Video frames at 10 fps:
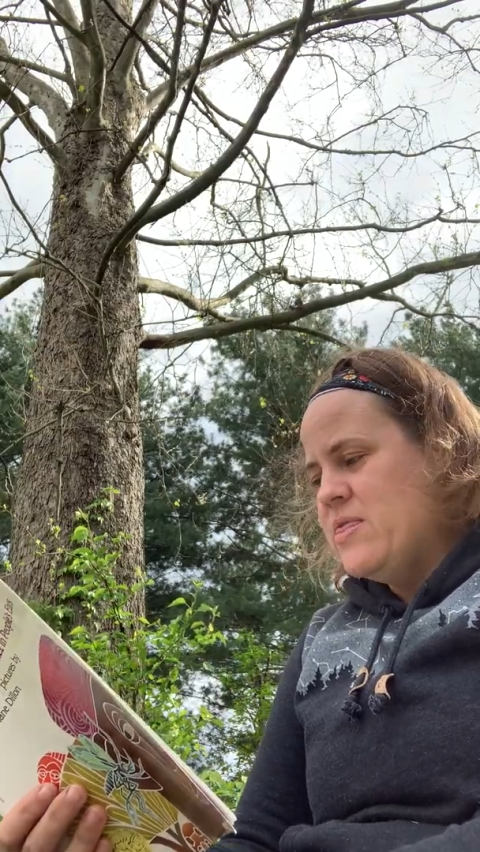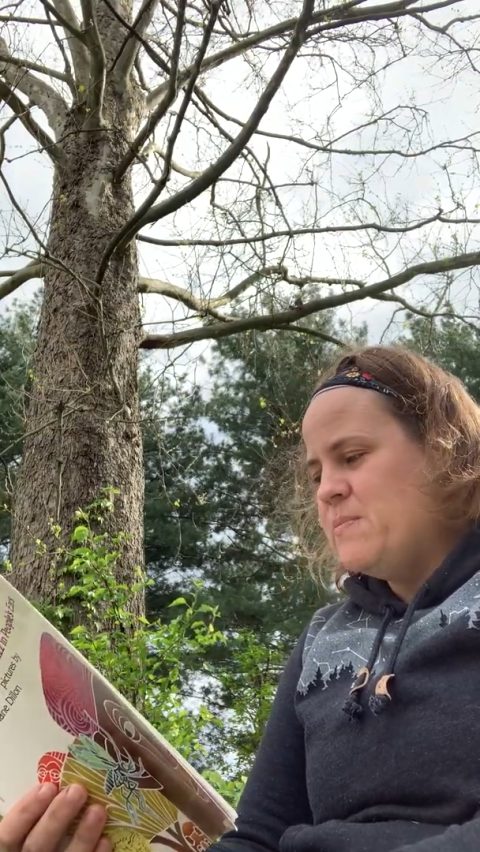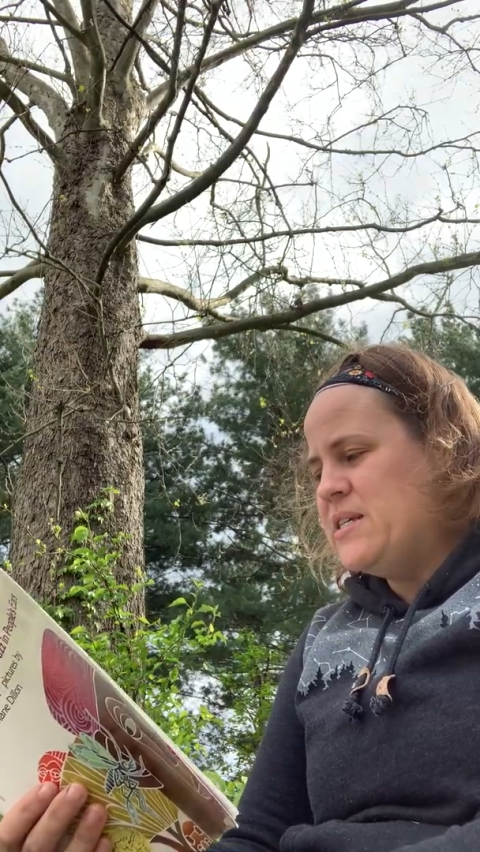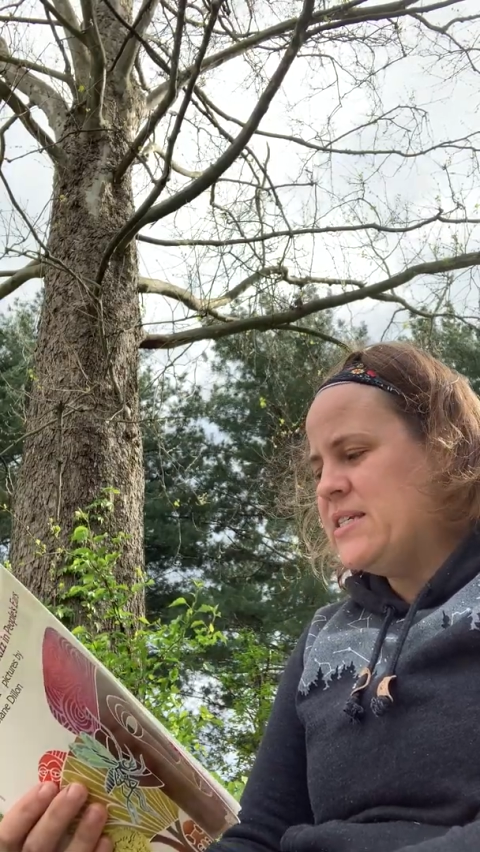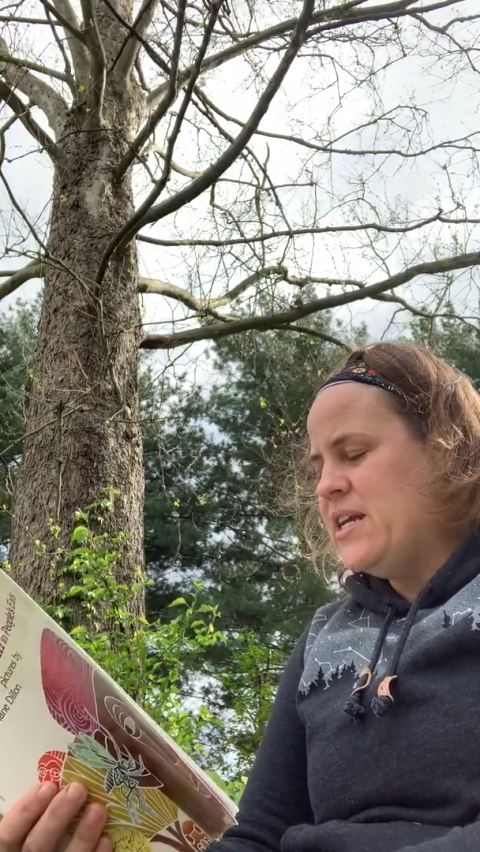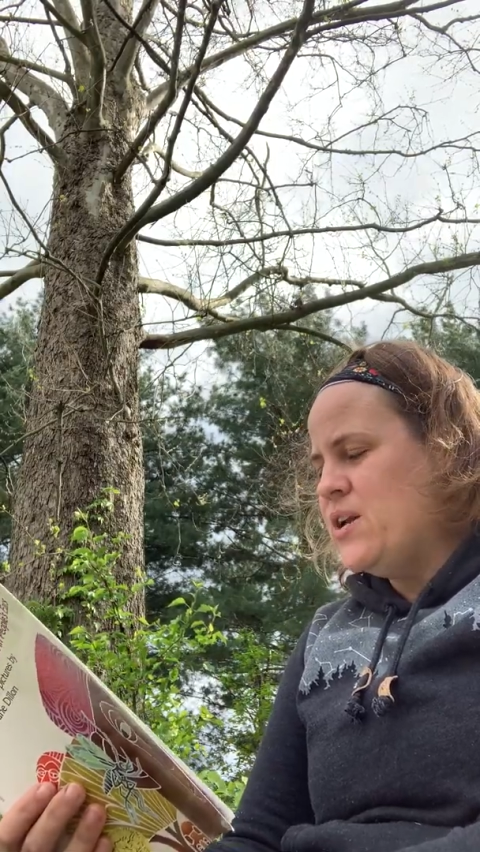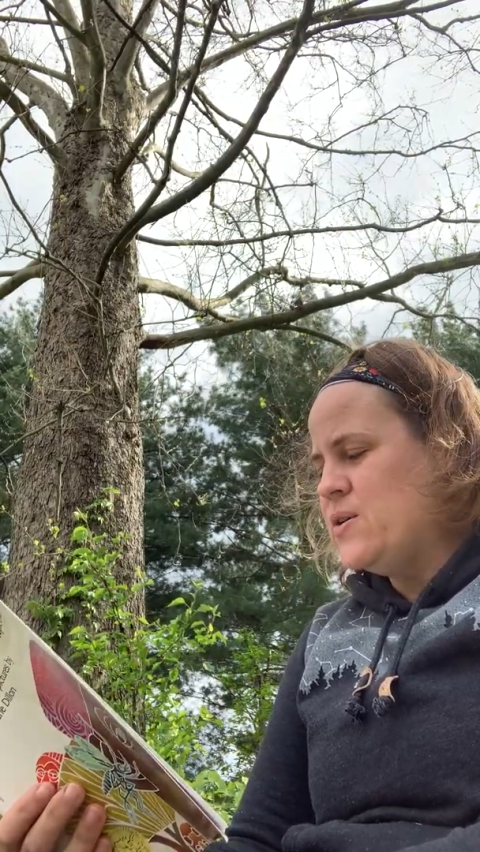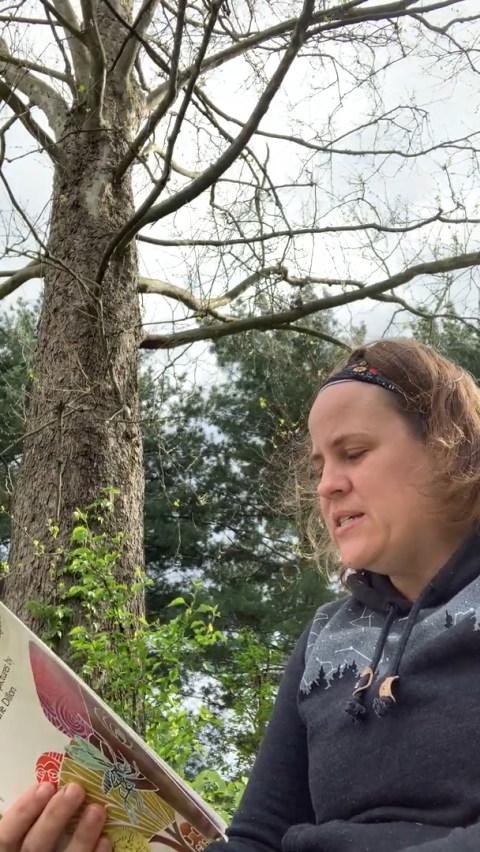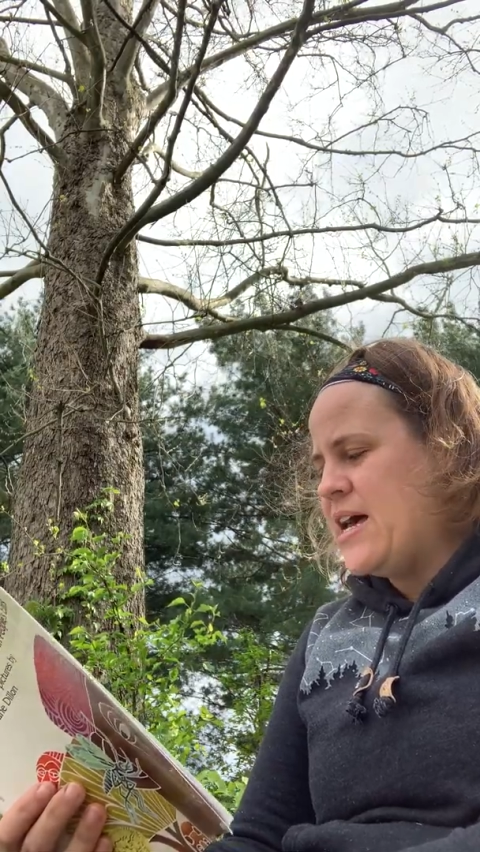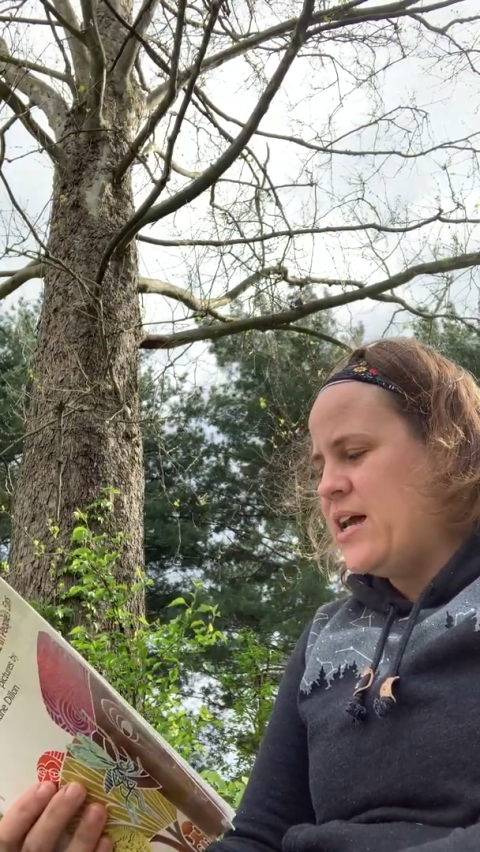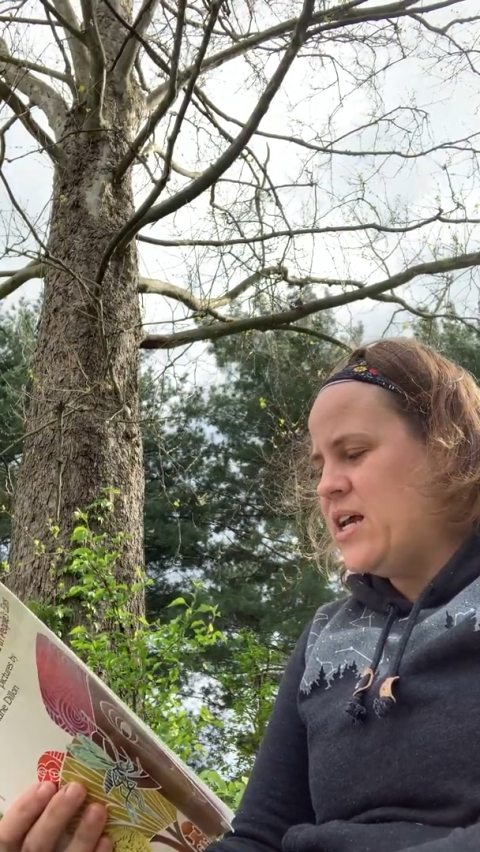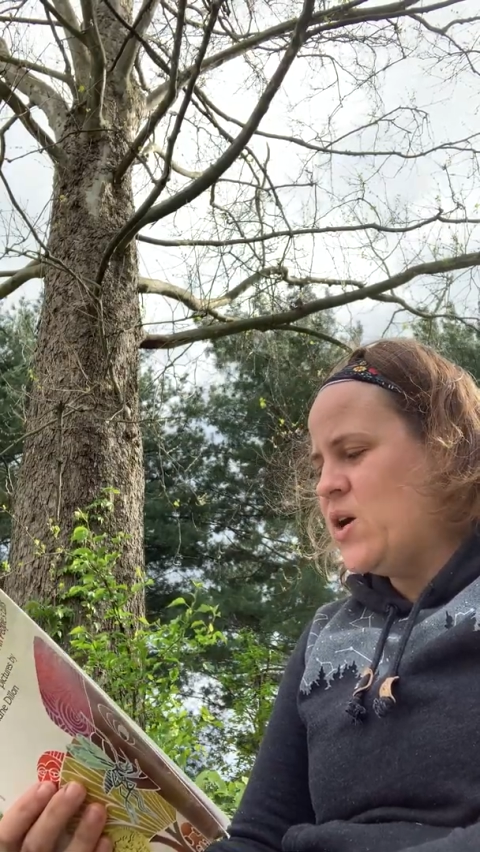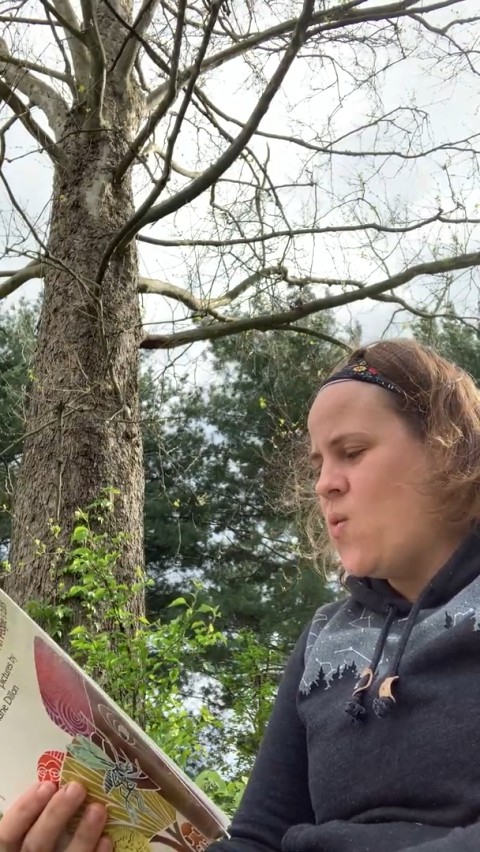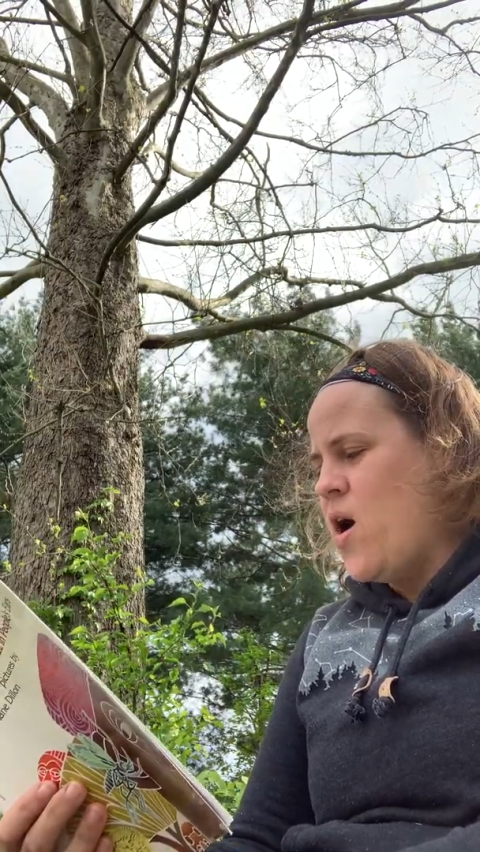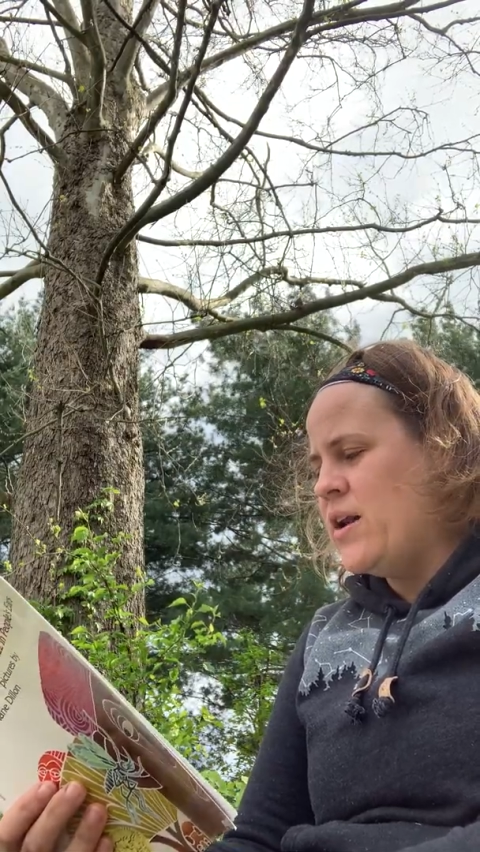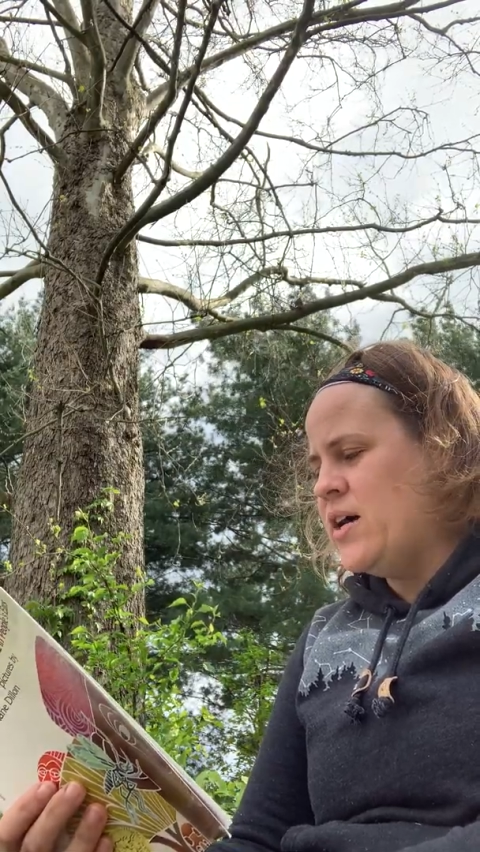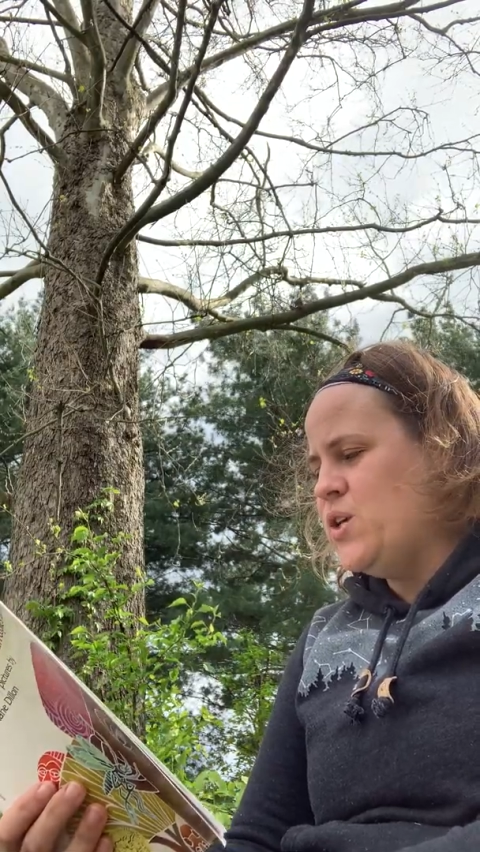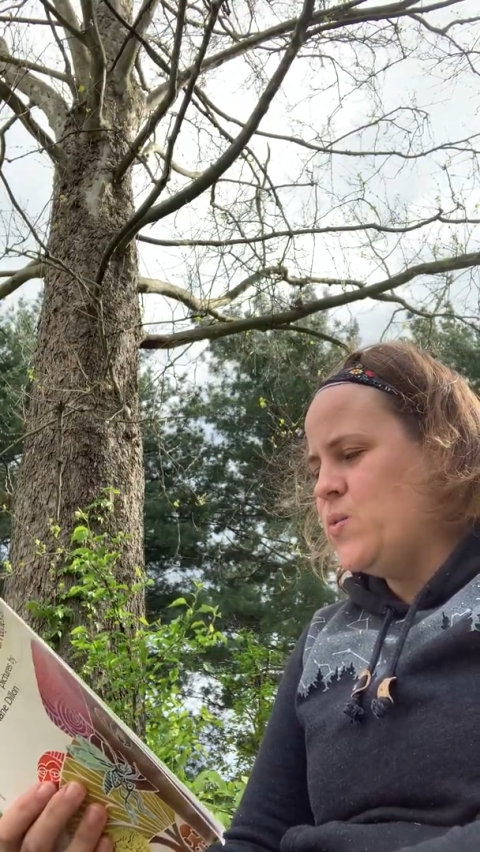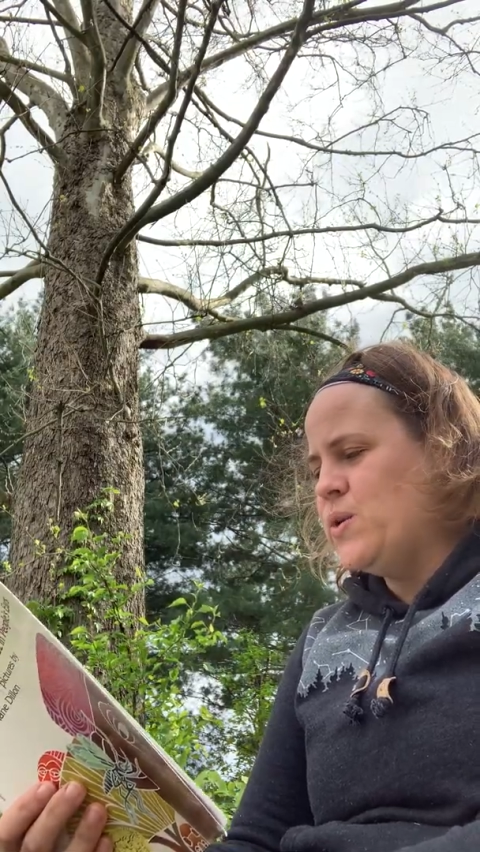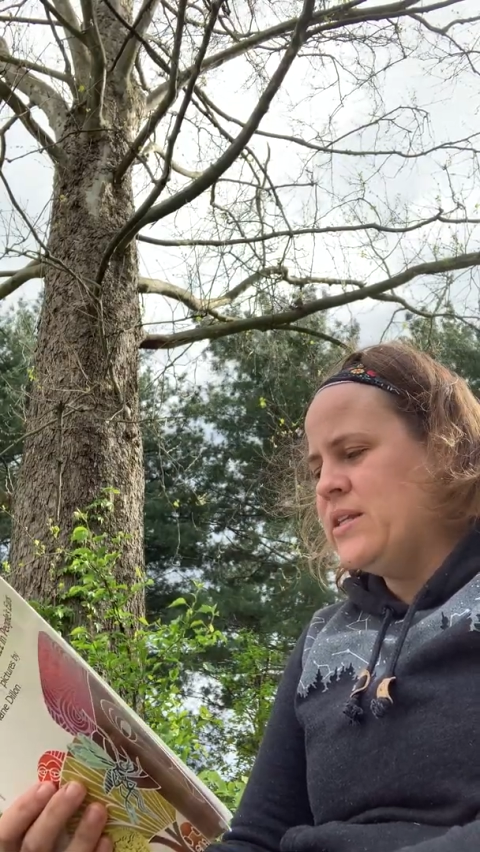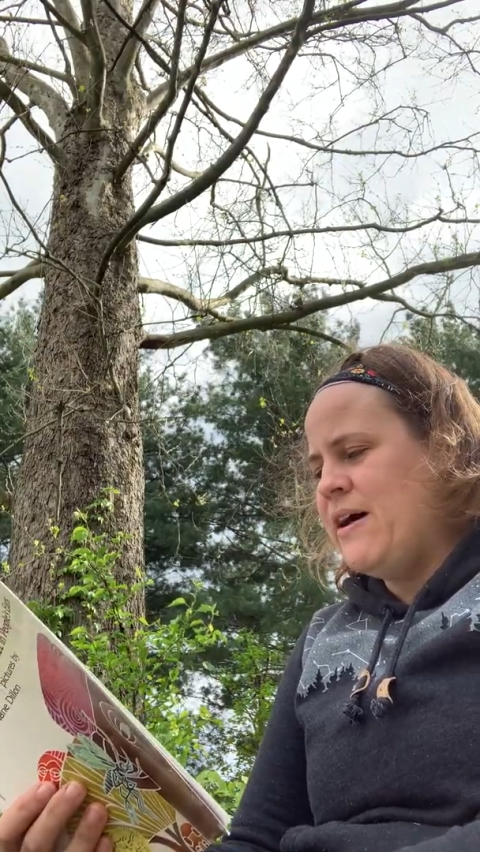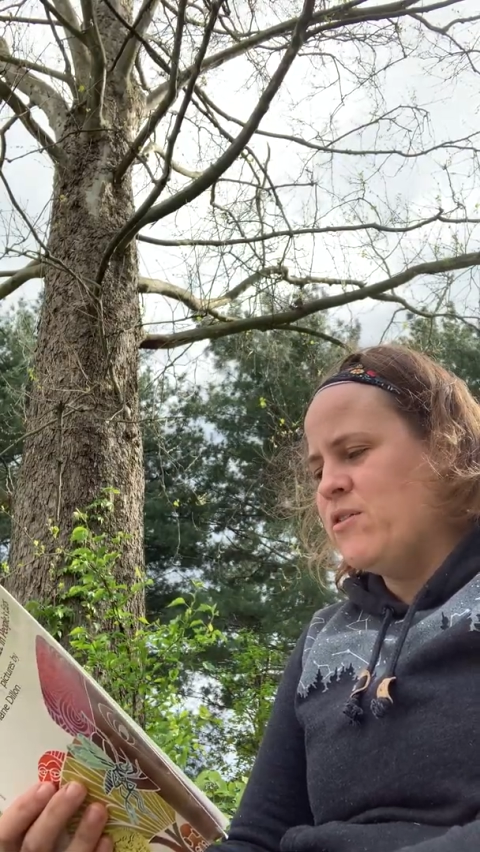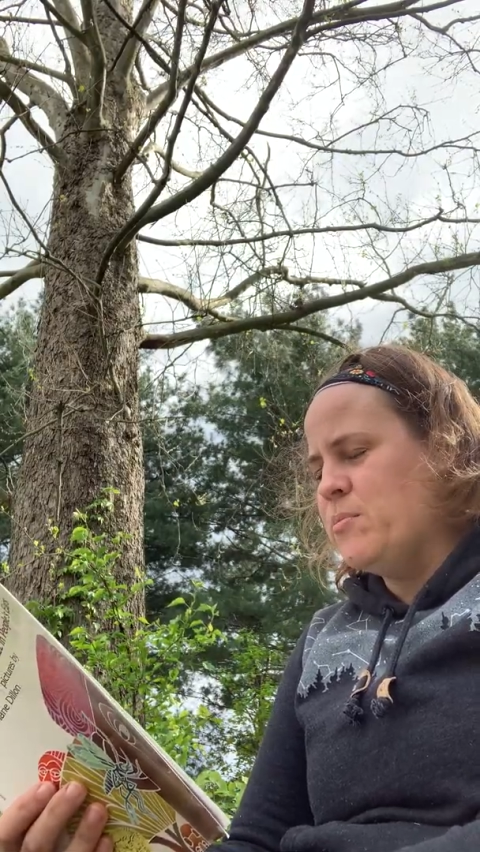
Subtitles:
The mosquito said, "Iguana, you will never